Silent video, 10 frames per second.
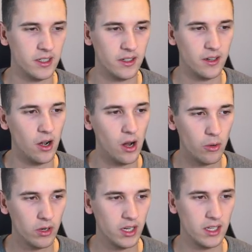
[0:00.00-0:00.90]
a
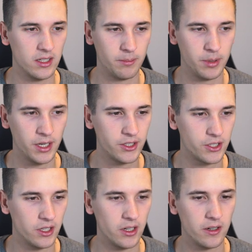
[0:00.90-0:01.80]
whole
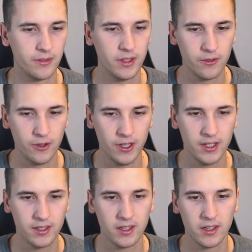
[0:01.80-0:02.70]
bunch of
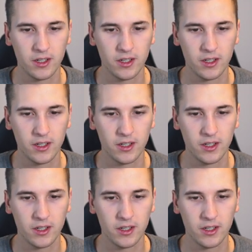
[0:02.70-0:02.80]
different